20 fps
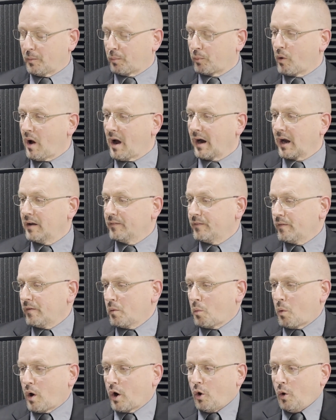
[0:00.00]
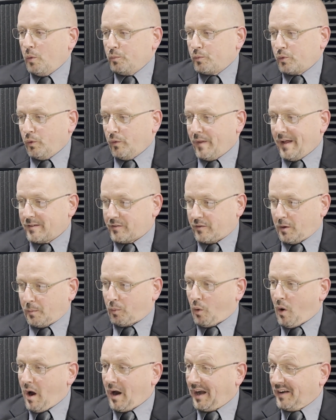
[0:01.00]
prerogative. If they want to homeschool, that's their
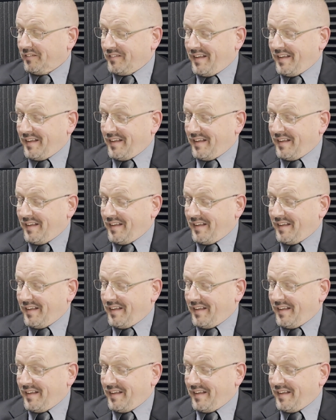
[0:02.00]
prerogative.